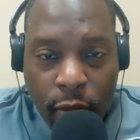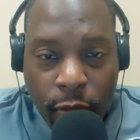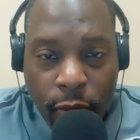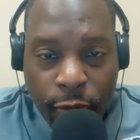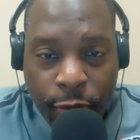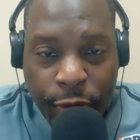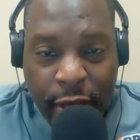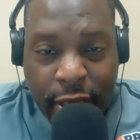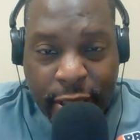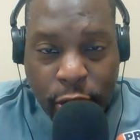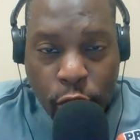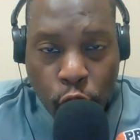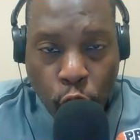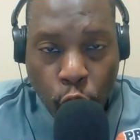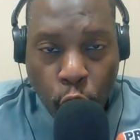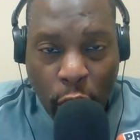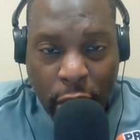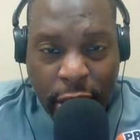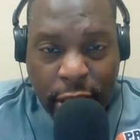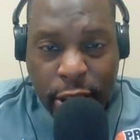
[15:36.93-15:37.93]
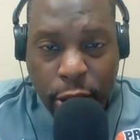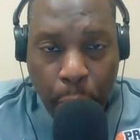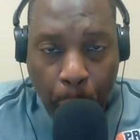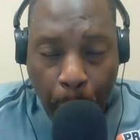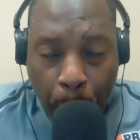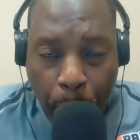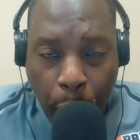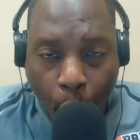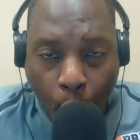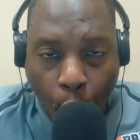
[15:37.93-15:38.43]
This week's
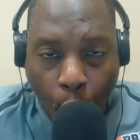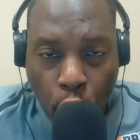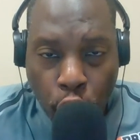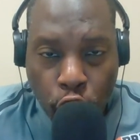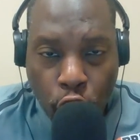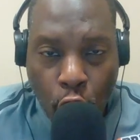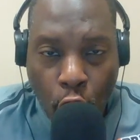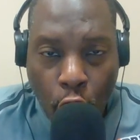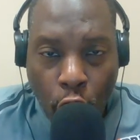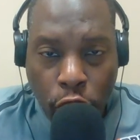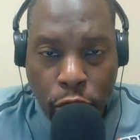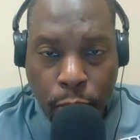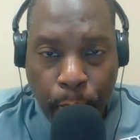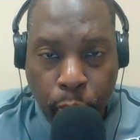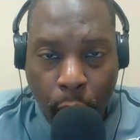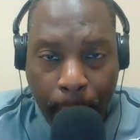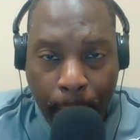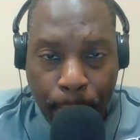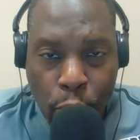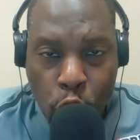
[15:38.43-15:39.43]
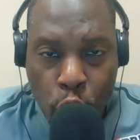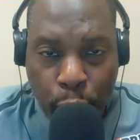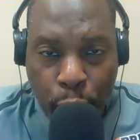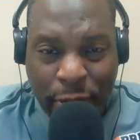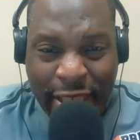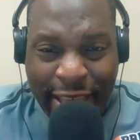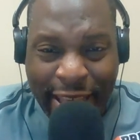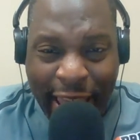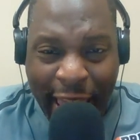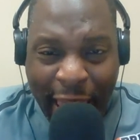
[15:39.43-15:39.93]
Ball Dogs Prep Hoops
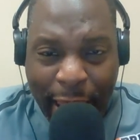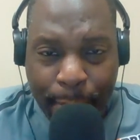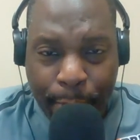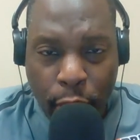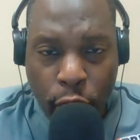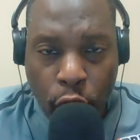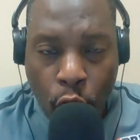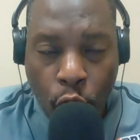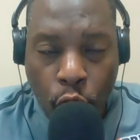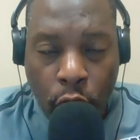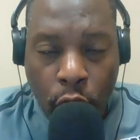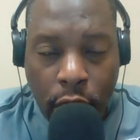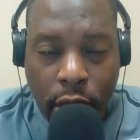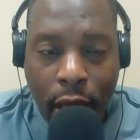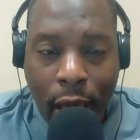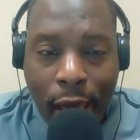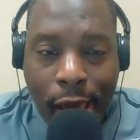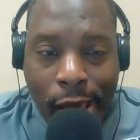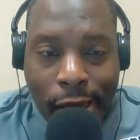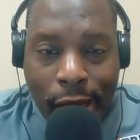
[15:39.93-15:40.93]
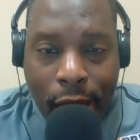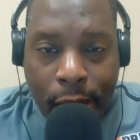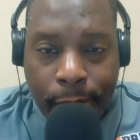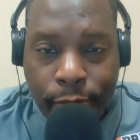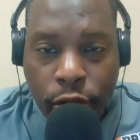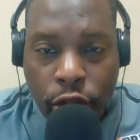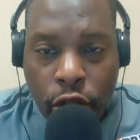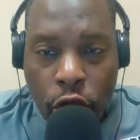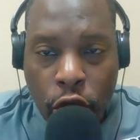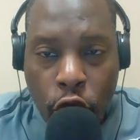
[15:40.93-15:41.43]
Game of the Week
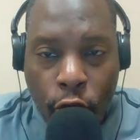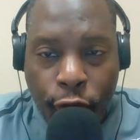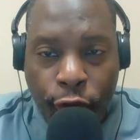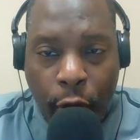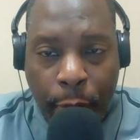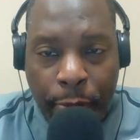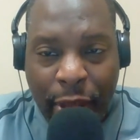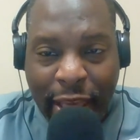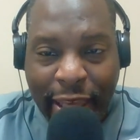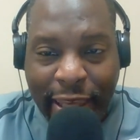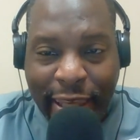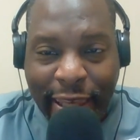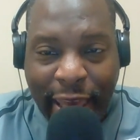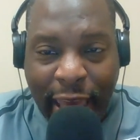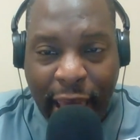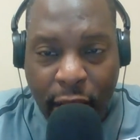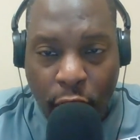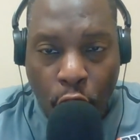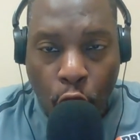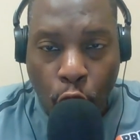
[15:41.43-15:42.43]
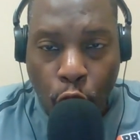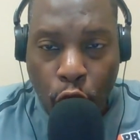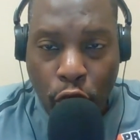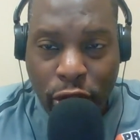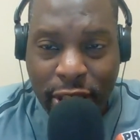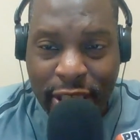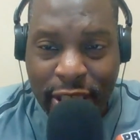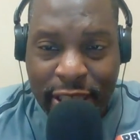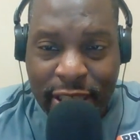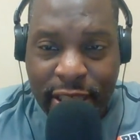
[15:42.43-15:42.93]
comes to you from the Kennel, where
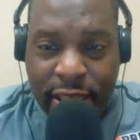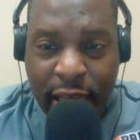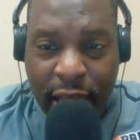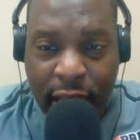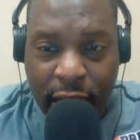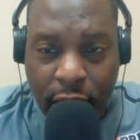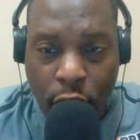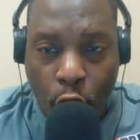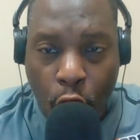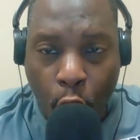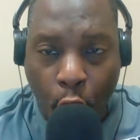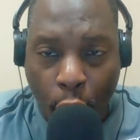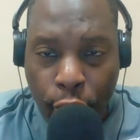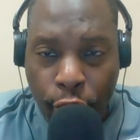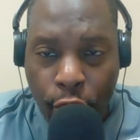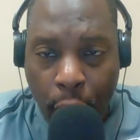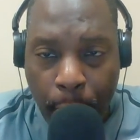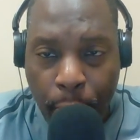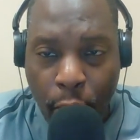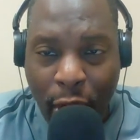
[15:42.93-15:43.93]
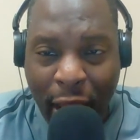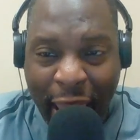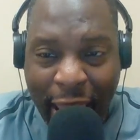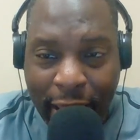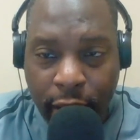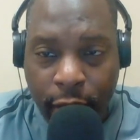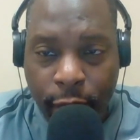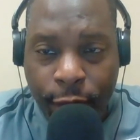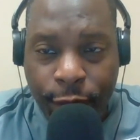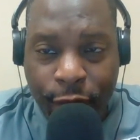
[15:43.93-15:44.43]
Centennial, our number
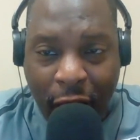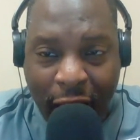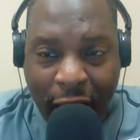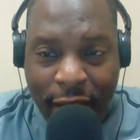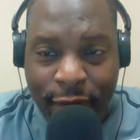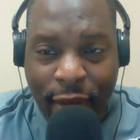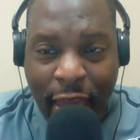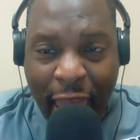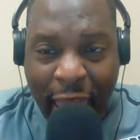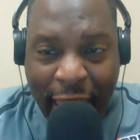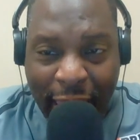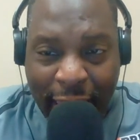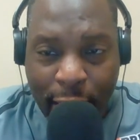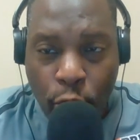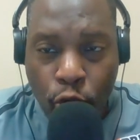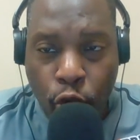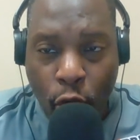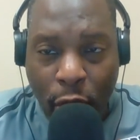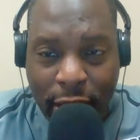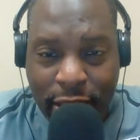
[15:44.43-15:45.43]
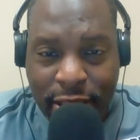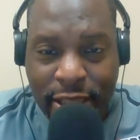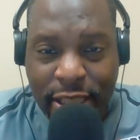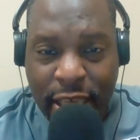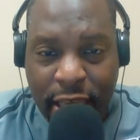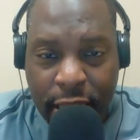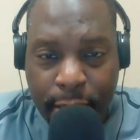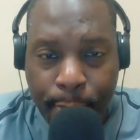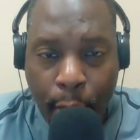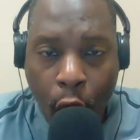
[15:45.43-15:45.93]
8 5A ranked
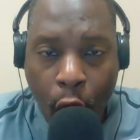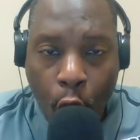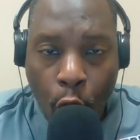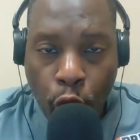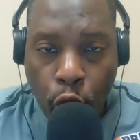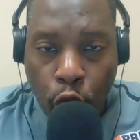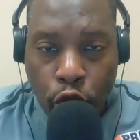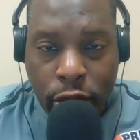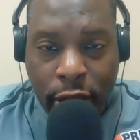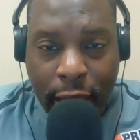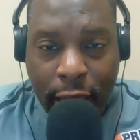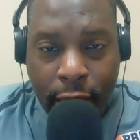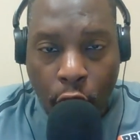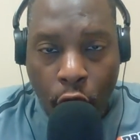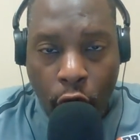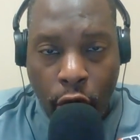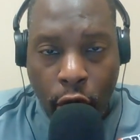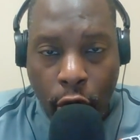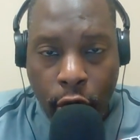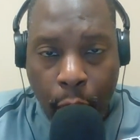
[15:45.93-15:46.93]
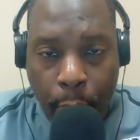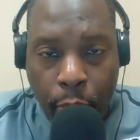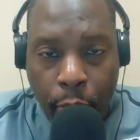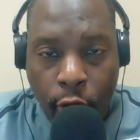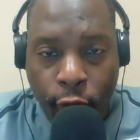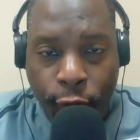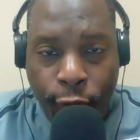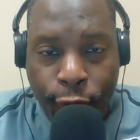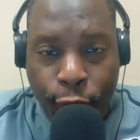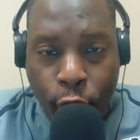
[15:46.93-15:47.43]
team, will take on our number
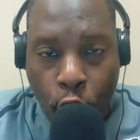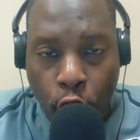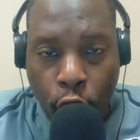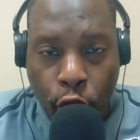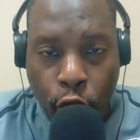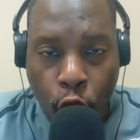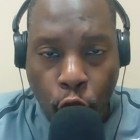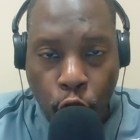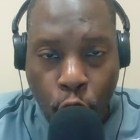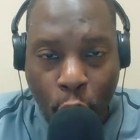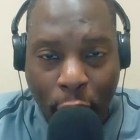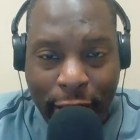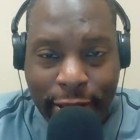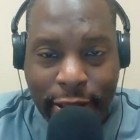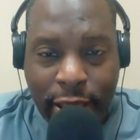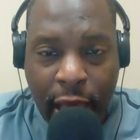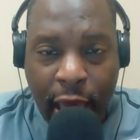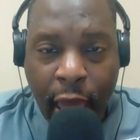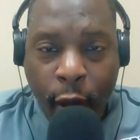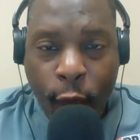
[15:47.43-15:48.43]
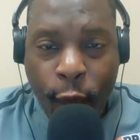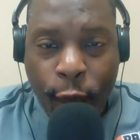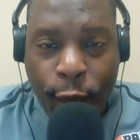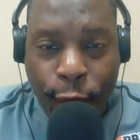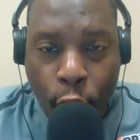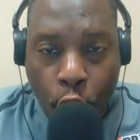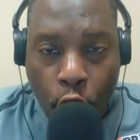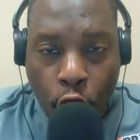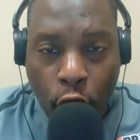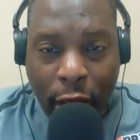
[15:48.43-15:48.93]
4th ranked
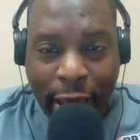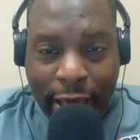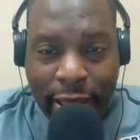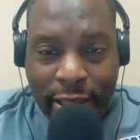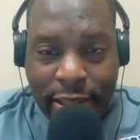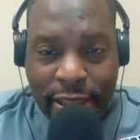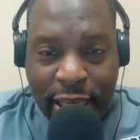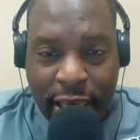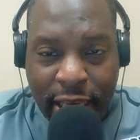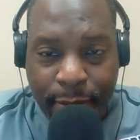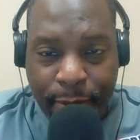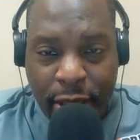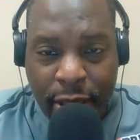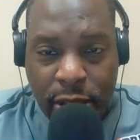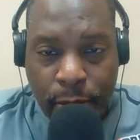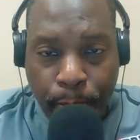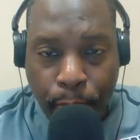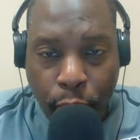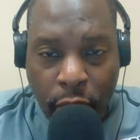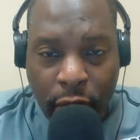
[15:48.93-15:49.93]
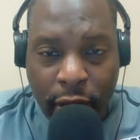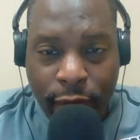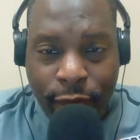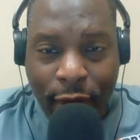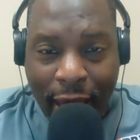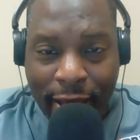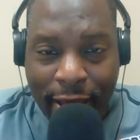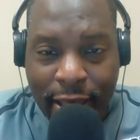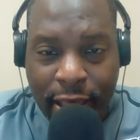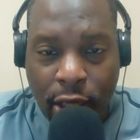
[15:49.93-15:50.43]
4A team, the Spring
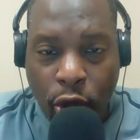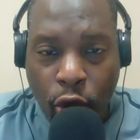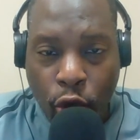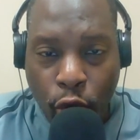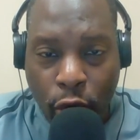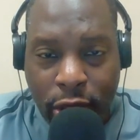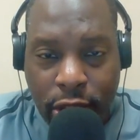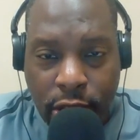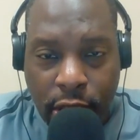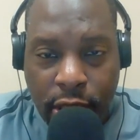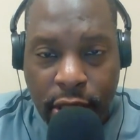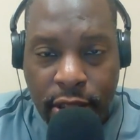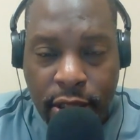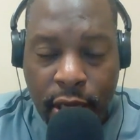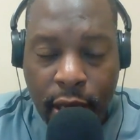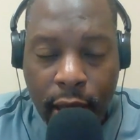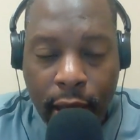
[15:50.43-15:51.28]
Valley Grizzlies.